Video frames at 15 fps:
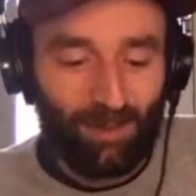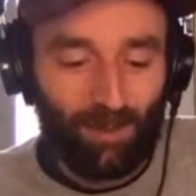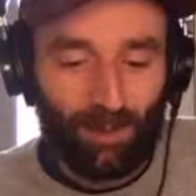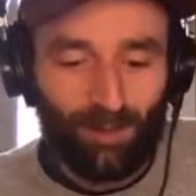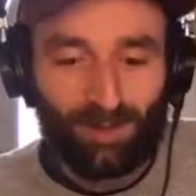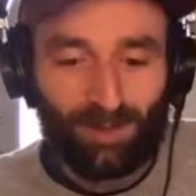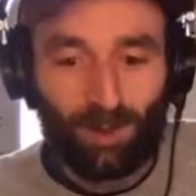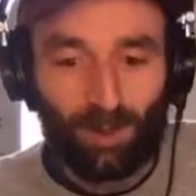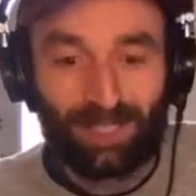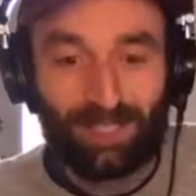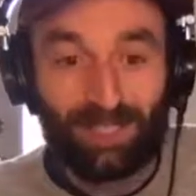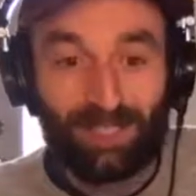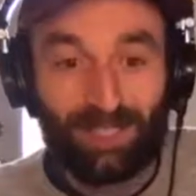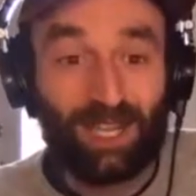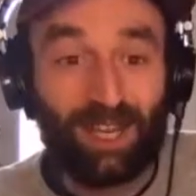We've spoken
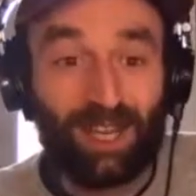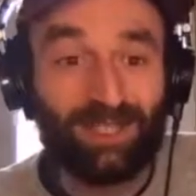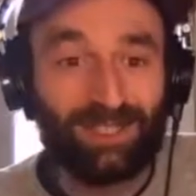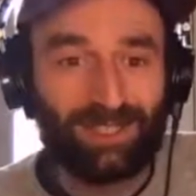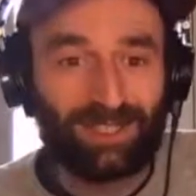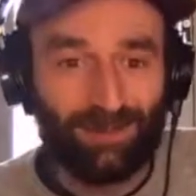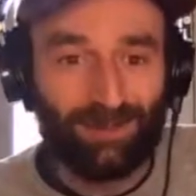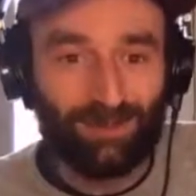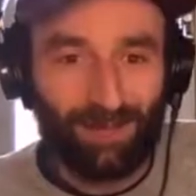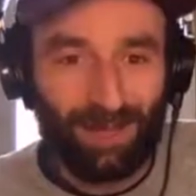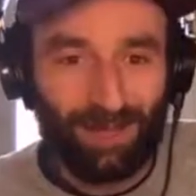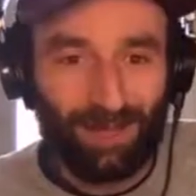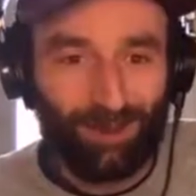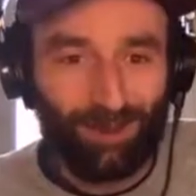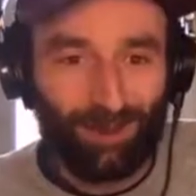to tons of
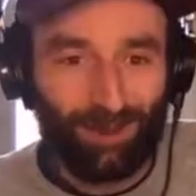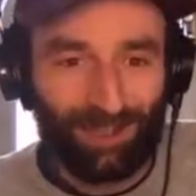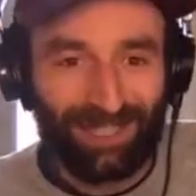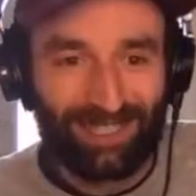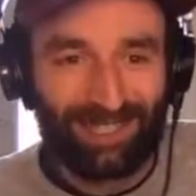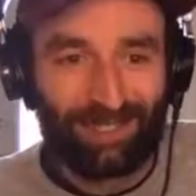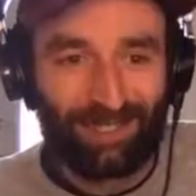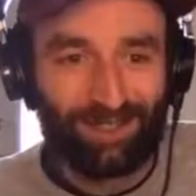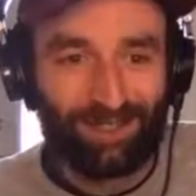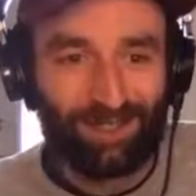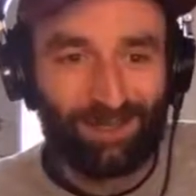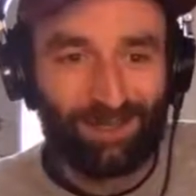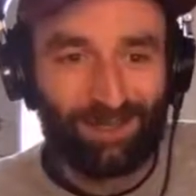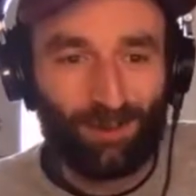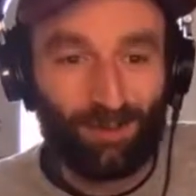people and
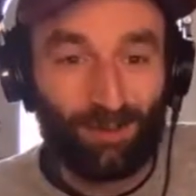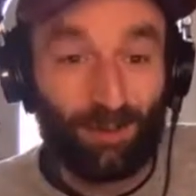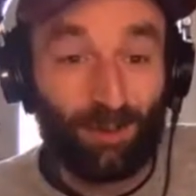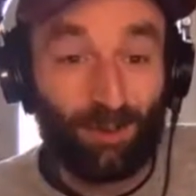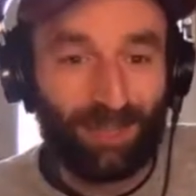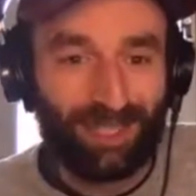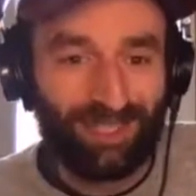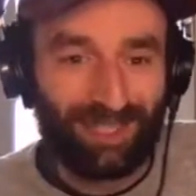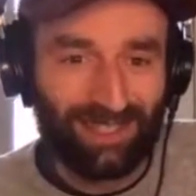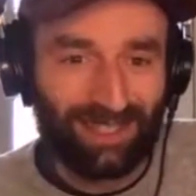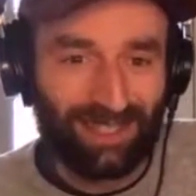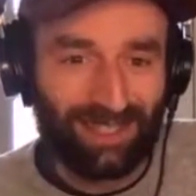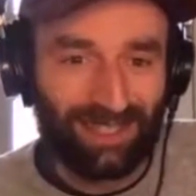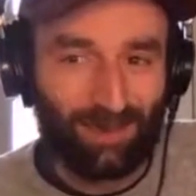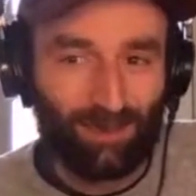organizations who have built things like
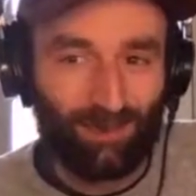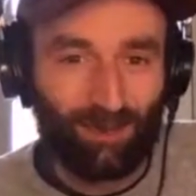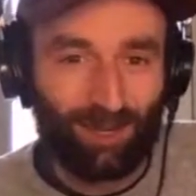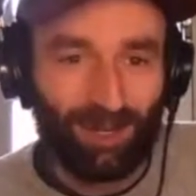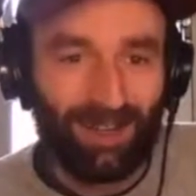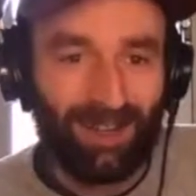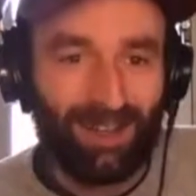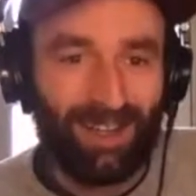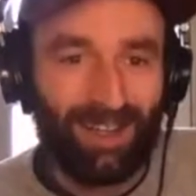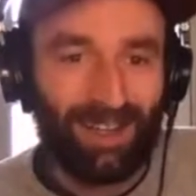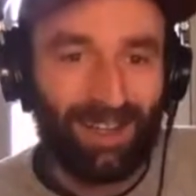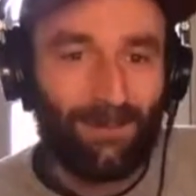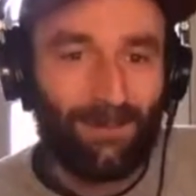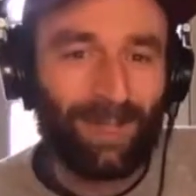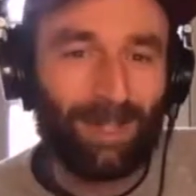this before,
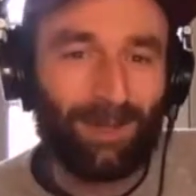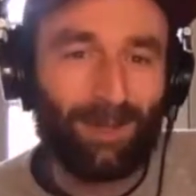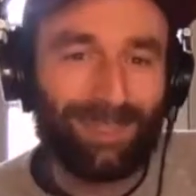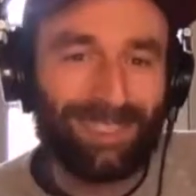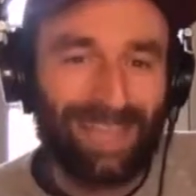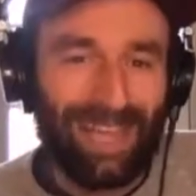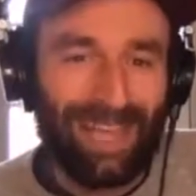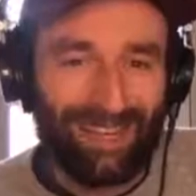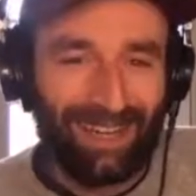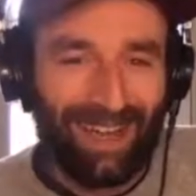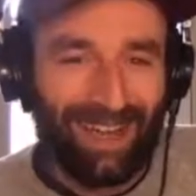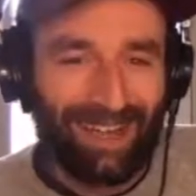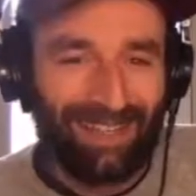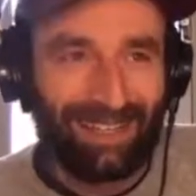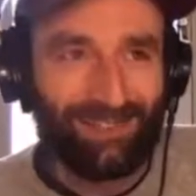and they're always ad
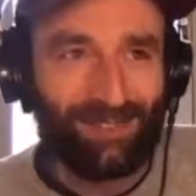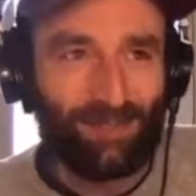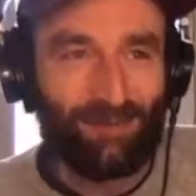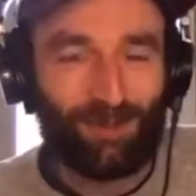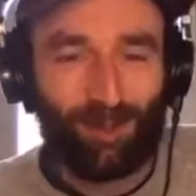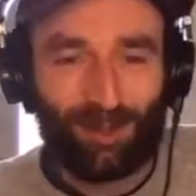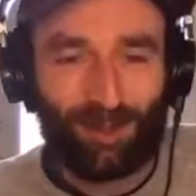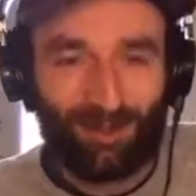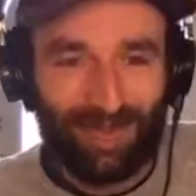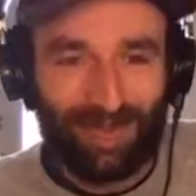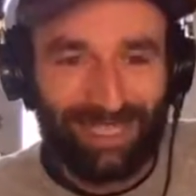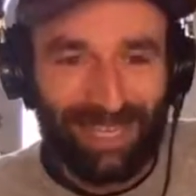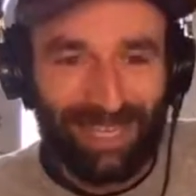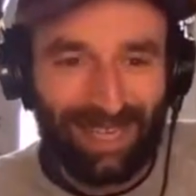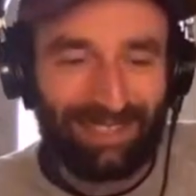hoc and sort of poorly
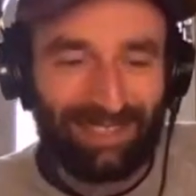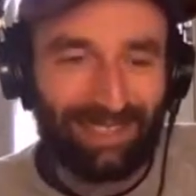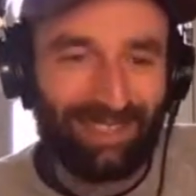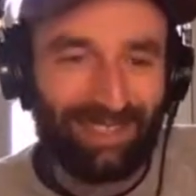maintained.